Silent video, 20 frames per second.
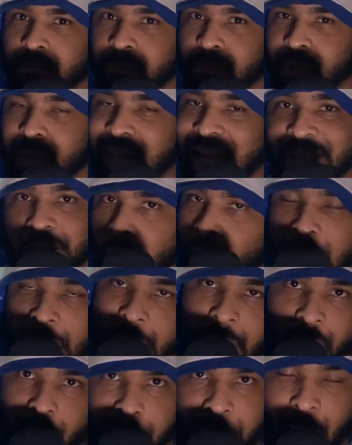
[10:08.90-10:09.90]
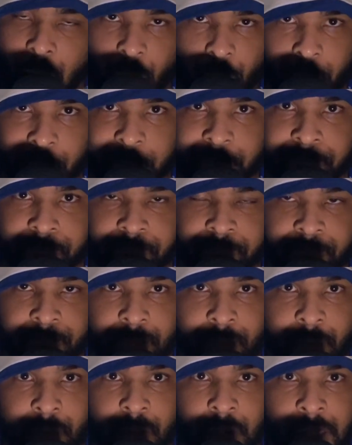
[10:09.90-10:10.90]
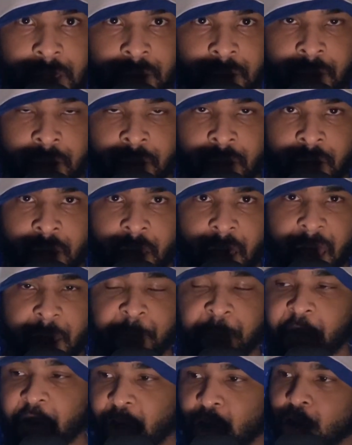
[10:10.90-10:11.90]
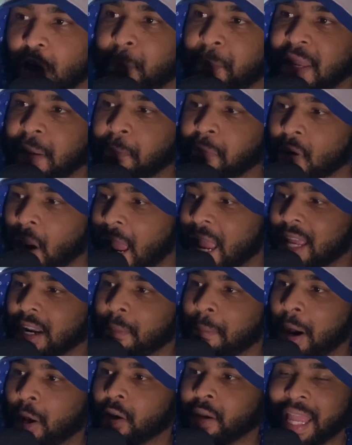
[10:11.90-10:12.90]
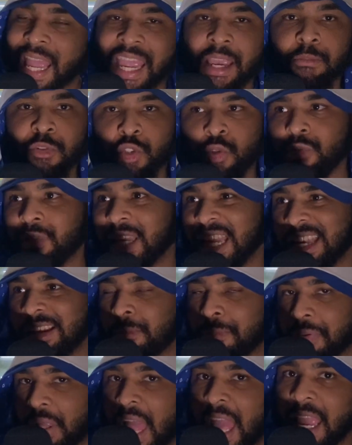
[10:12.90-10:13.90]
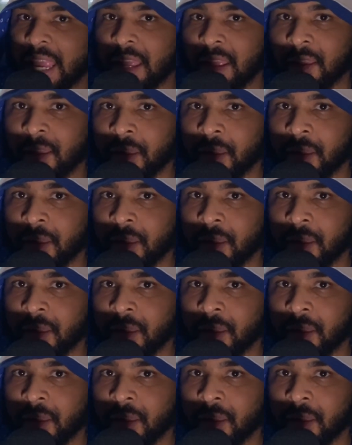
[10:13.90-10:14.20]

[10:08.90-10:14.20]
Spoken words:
That's all I care about. And for you to be bragging about games you didn't play,